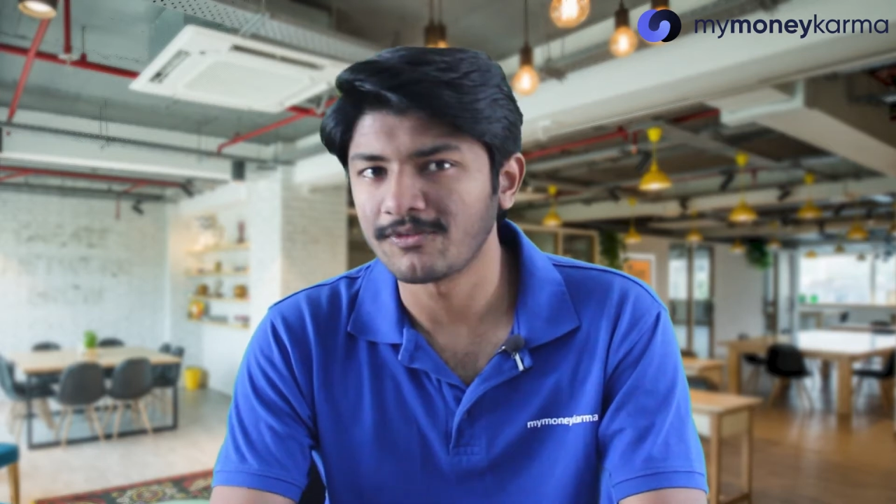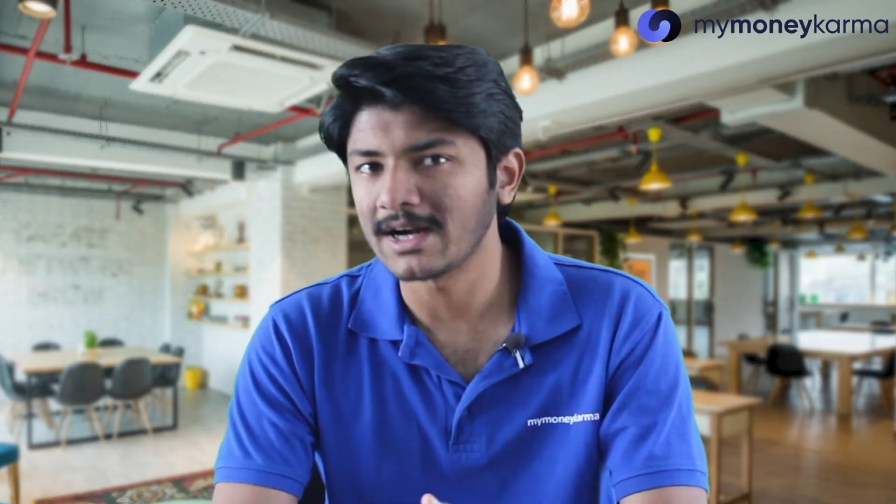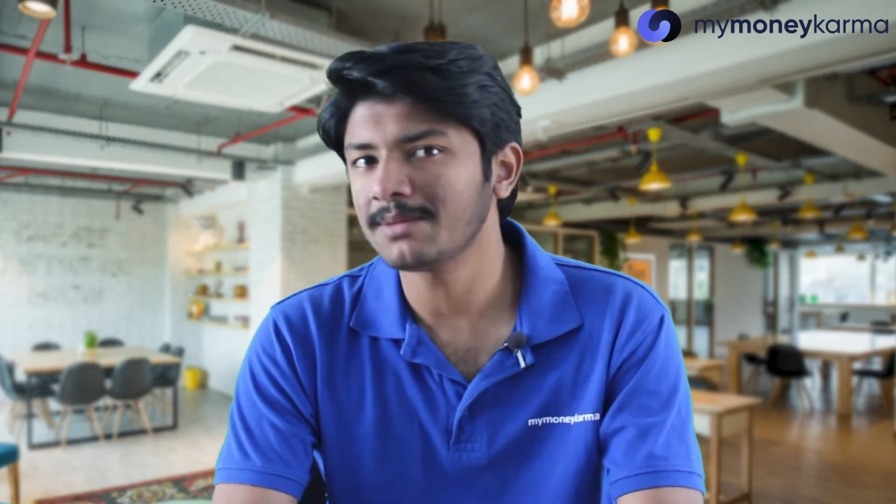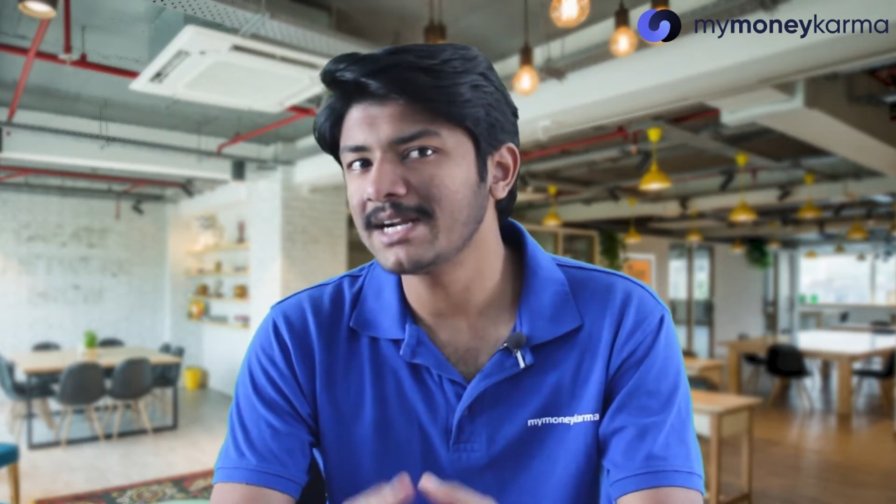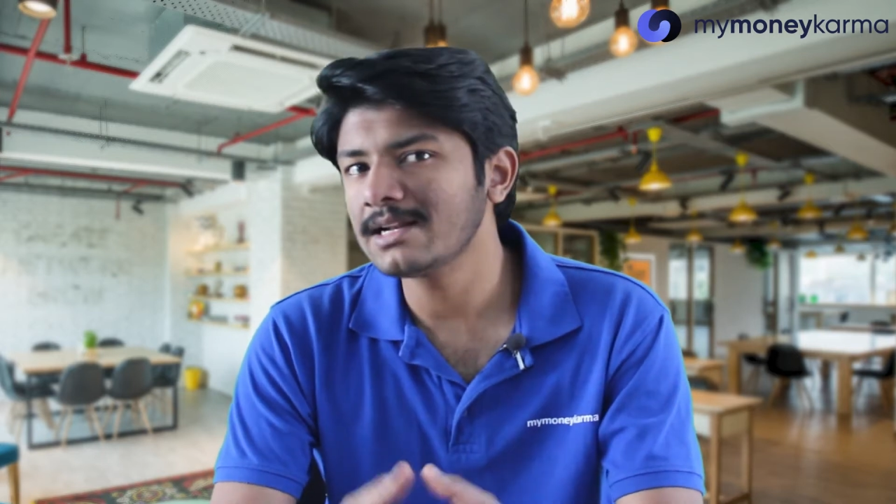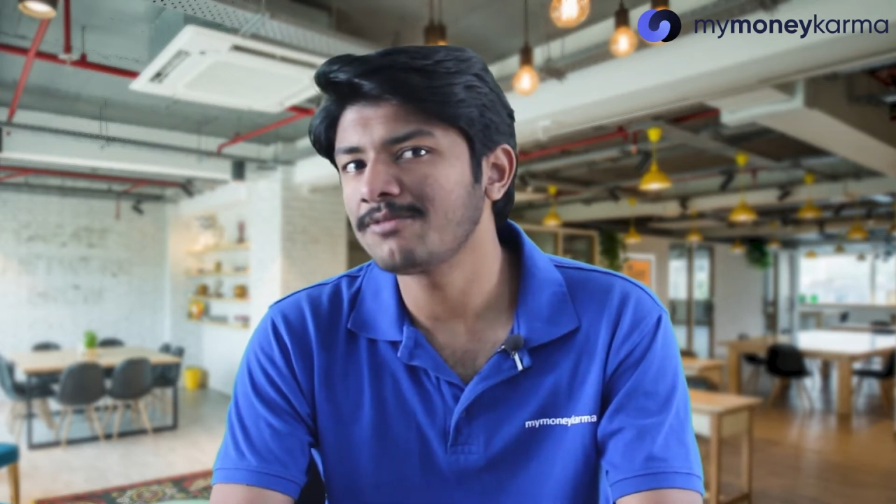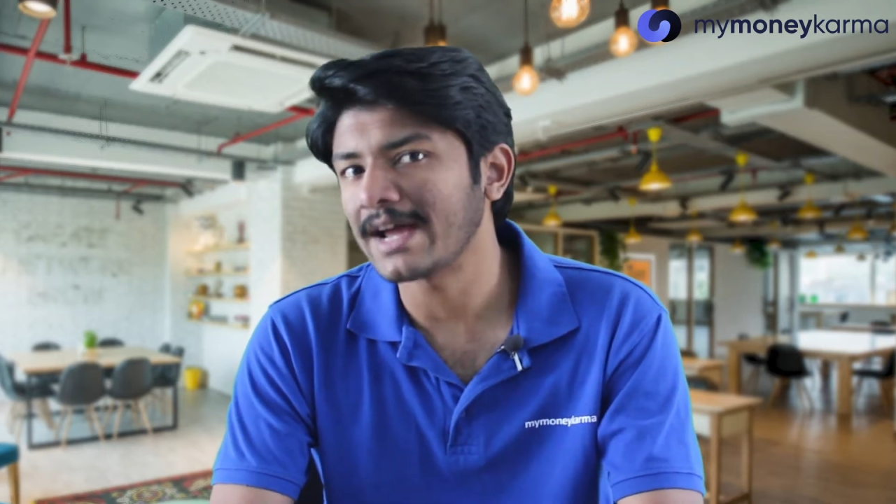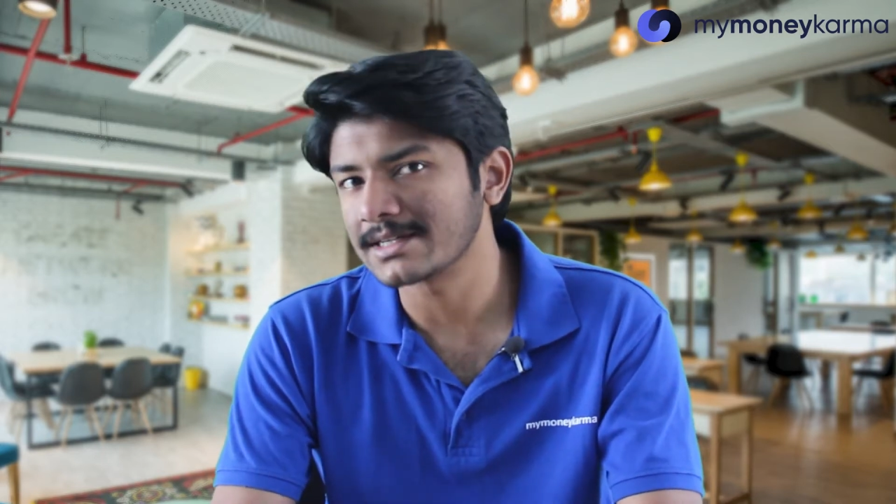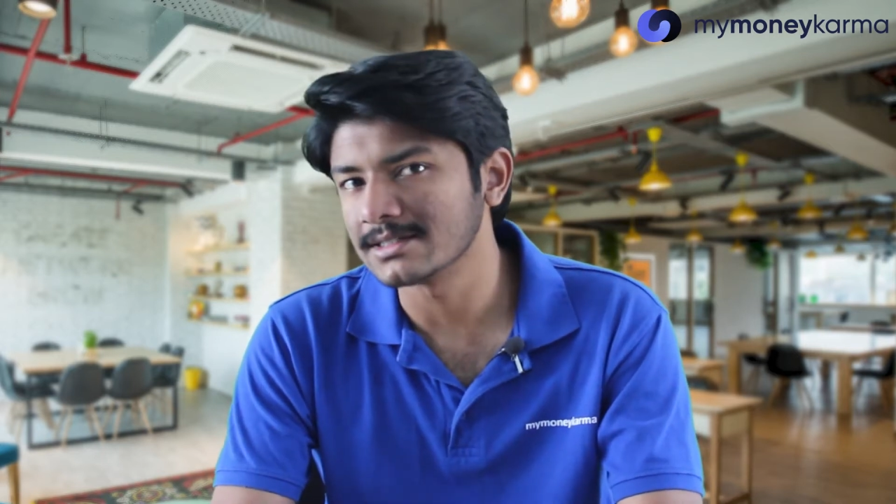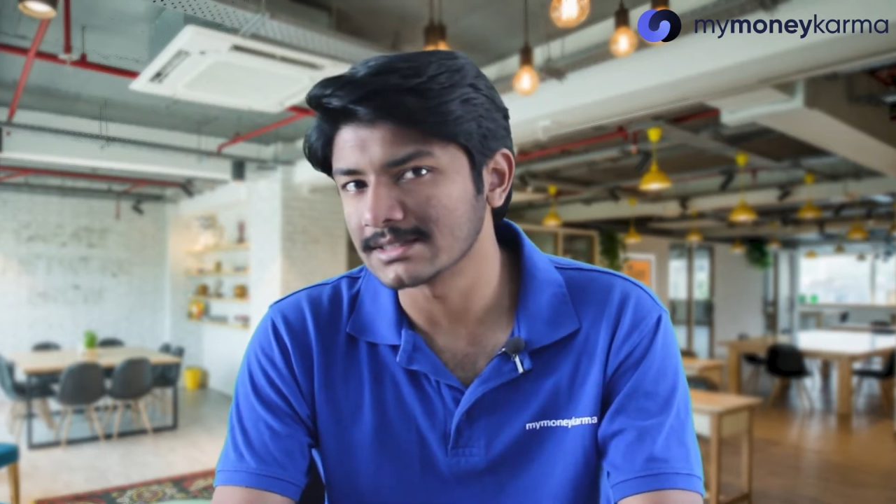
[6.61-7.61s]
The fundamental
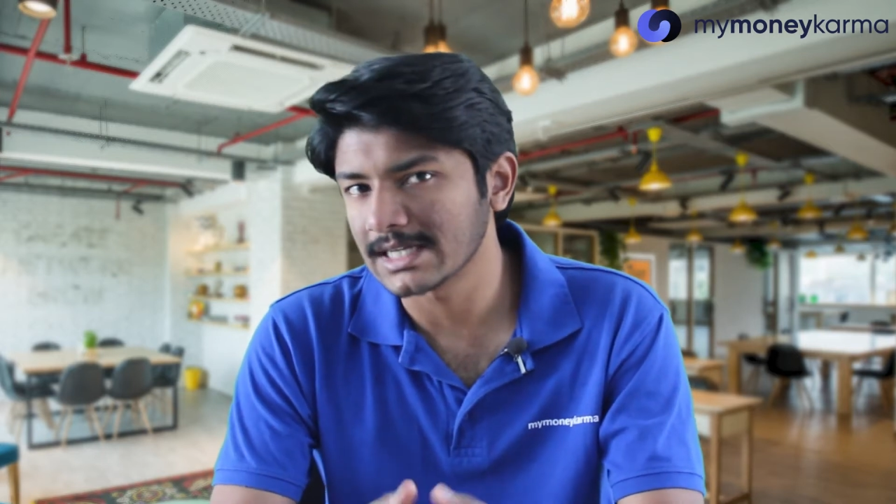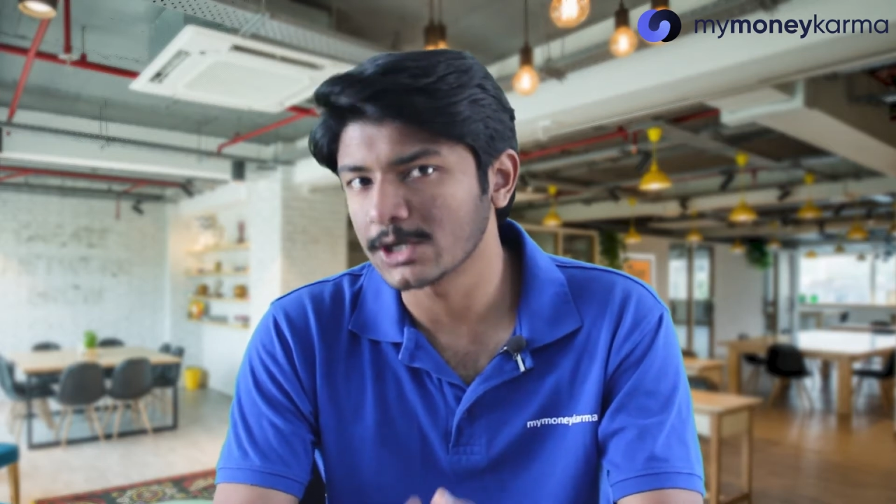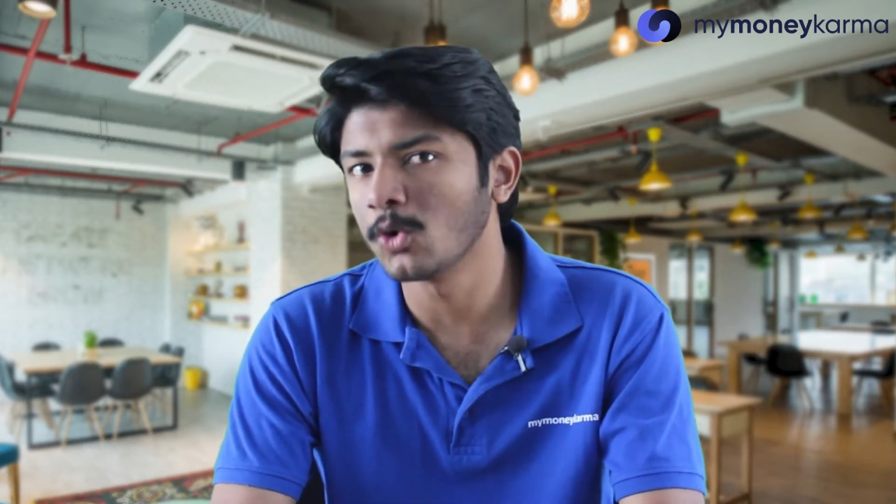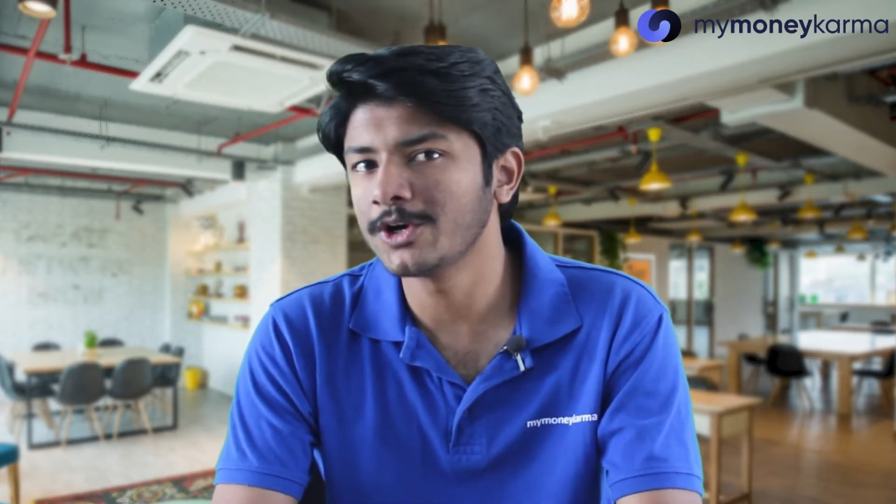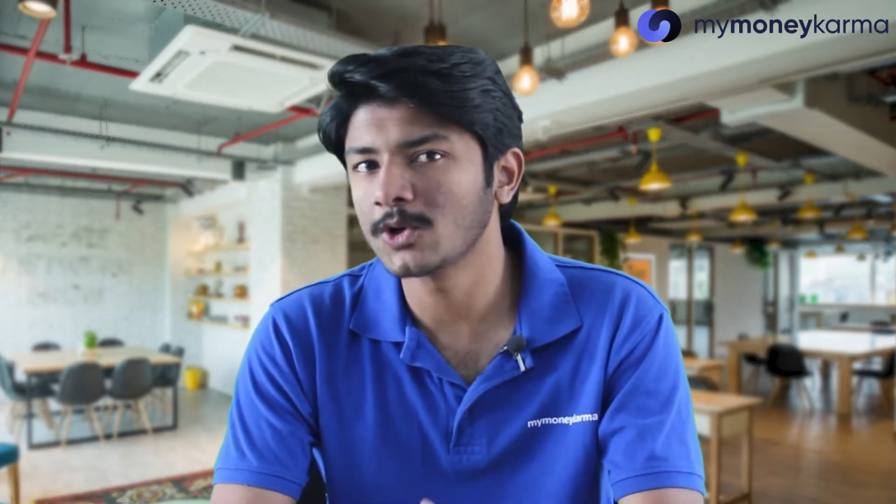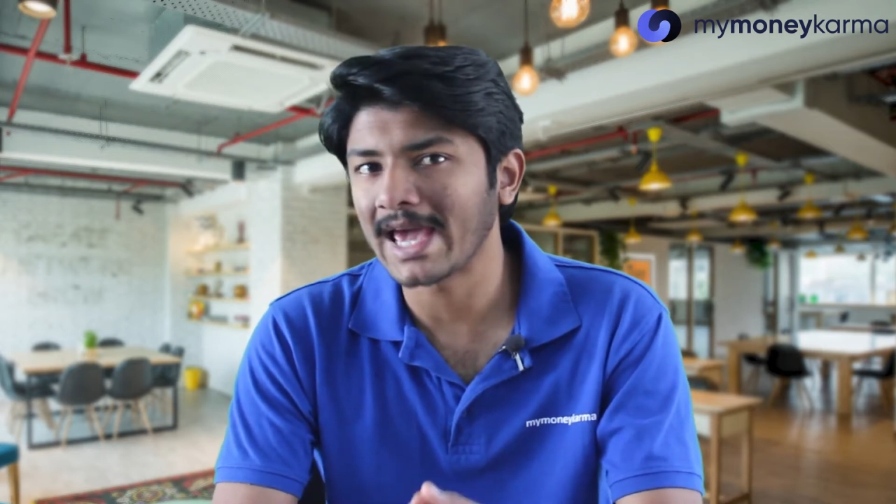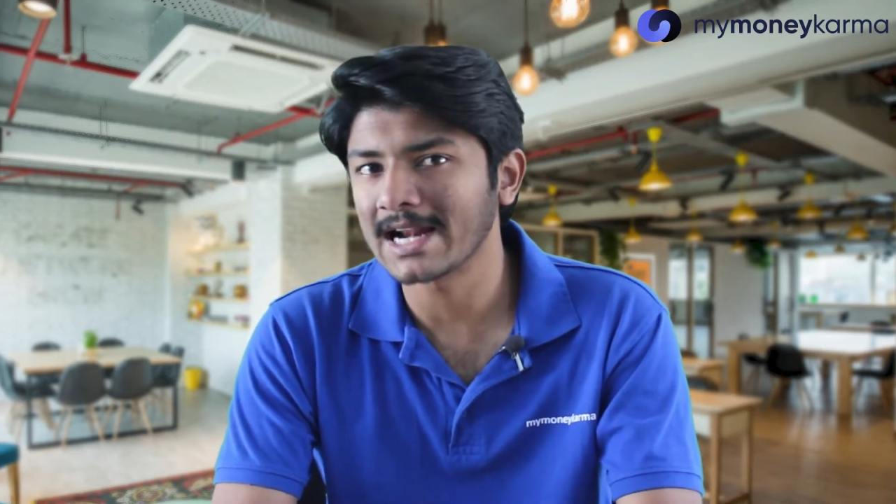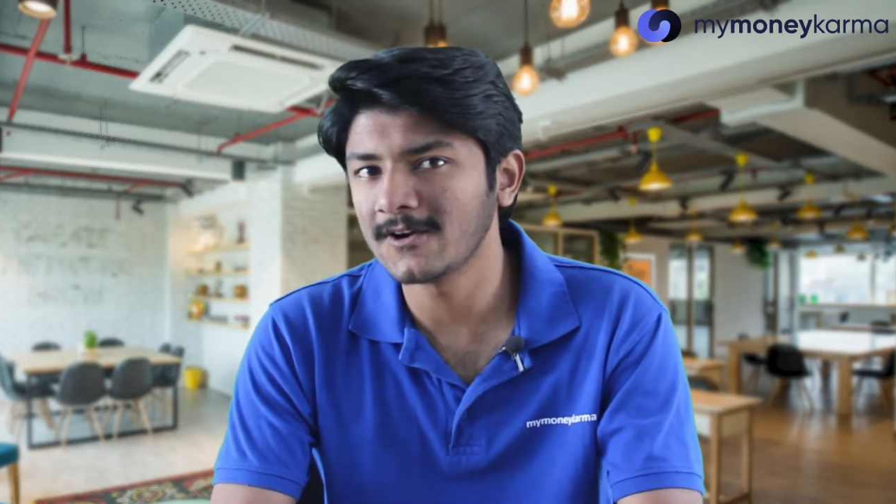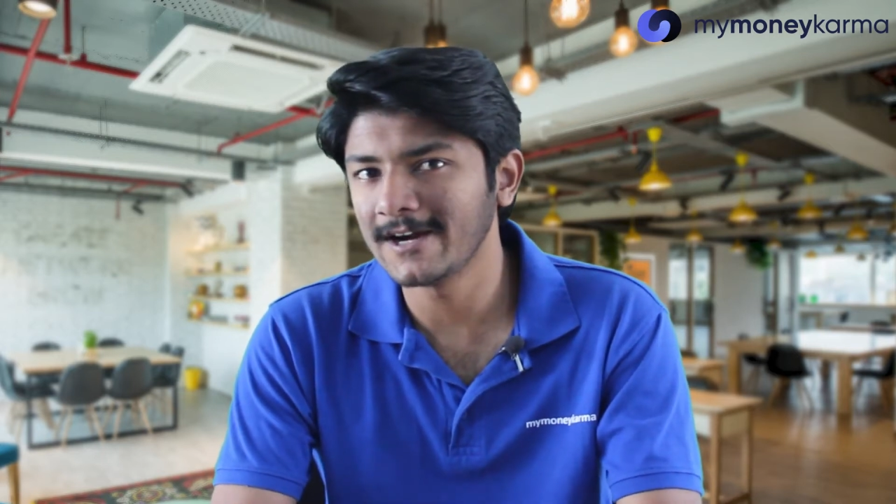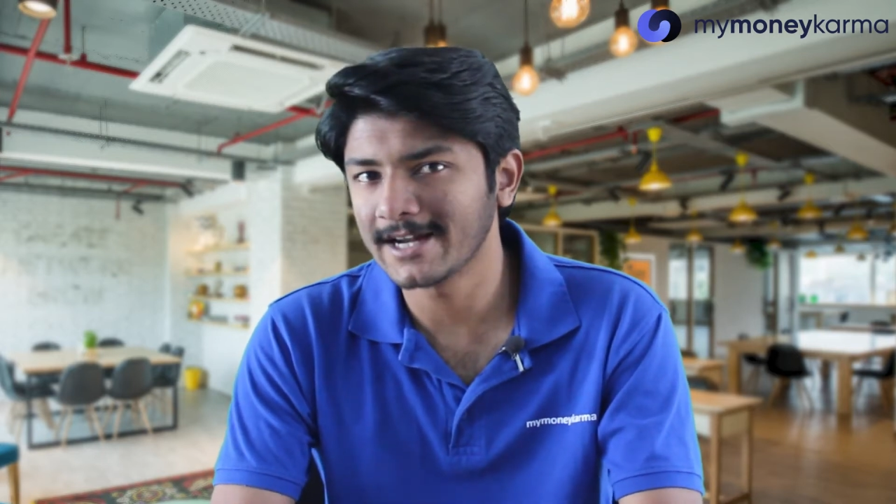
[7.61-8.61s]
factors that go into
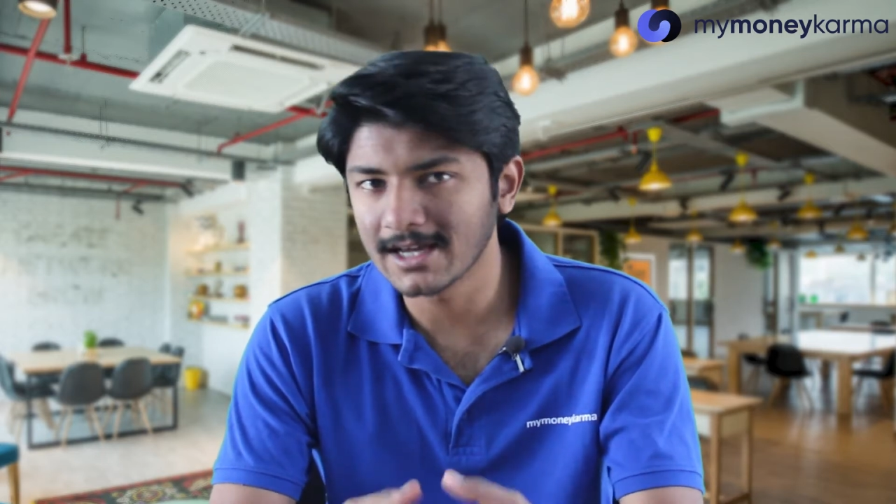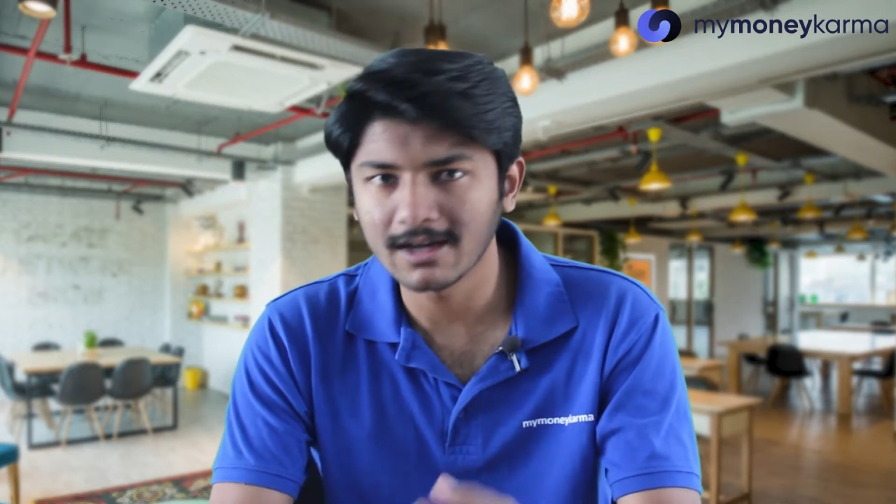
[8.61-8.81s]
calculating